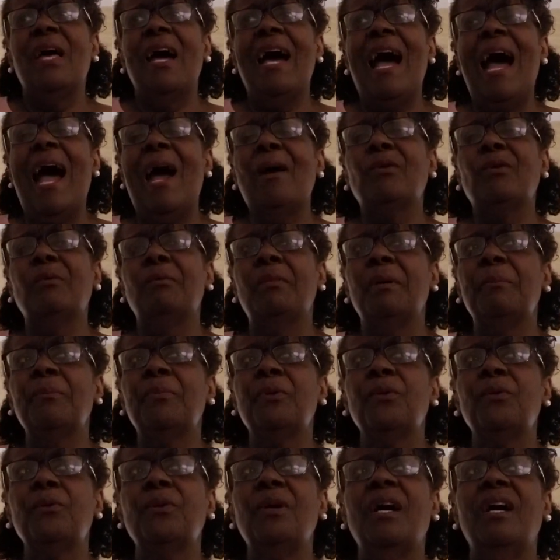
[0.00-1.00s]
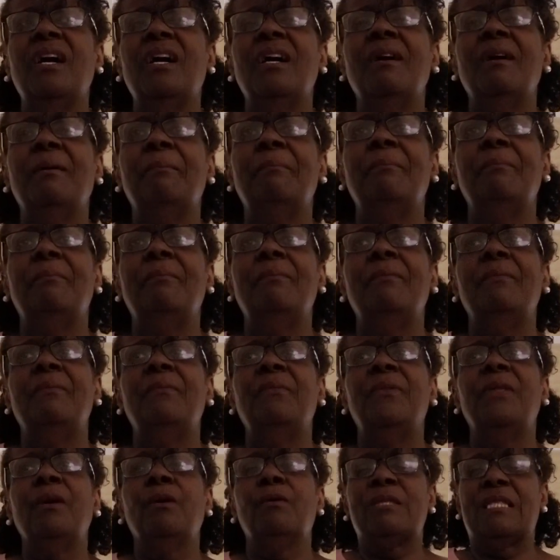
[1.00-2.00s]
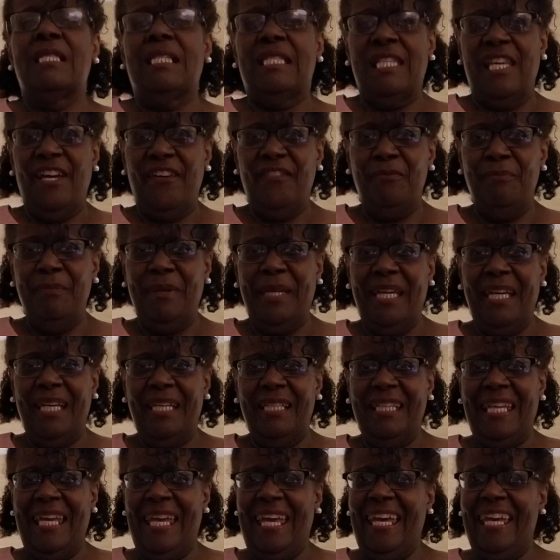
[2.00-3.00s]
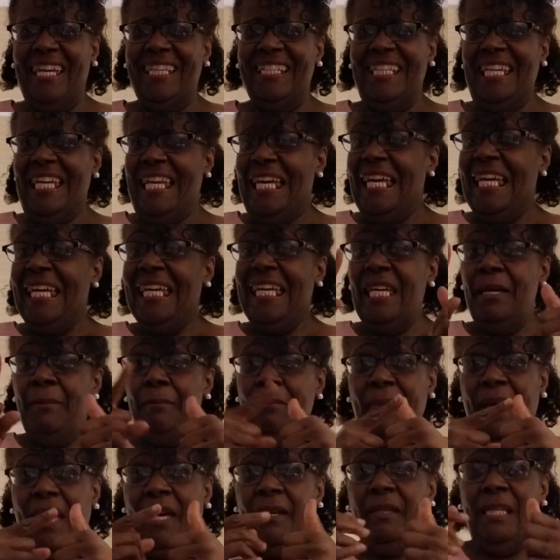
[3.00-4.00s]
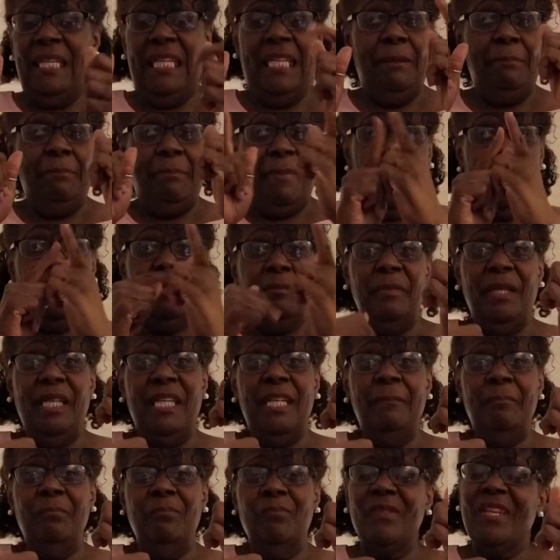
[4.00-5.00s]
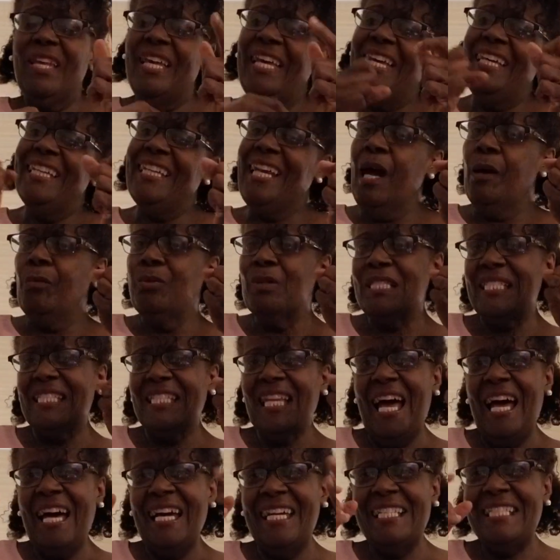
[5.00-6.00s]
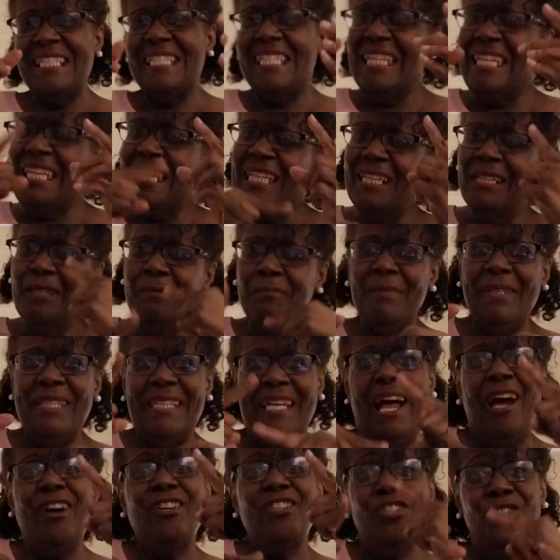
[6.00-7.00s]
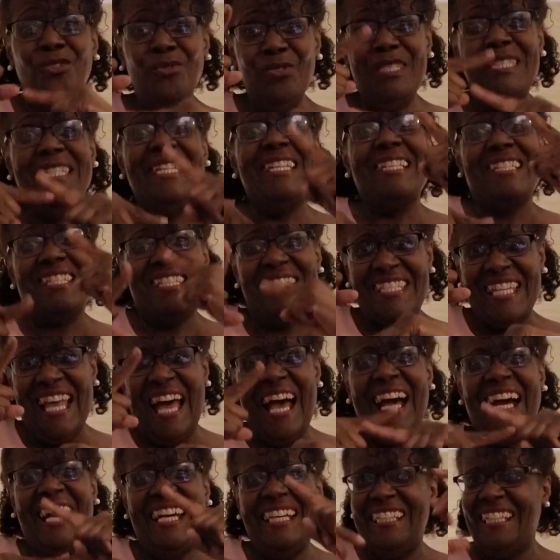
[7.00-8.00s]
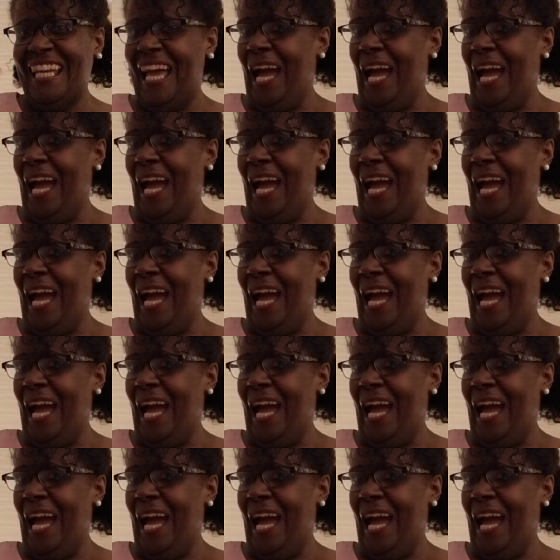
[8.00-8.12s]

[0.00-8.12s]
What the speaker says: I remember there was a deaf man, and he met me, and I was signed to him, and I'll use this sign.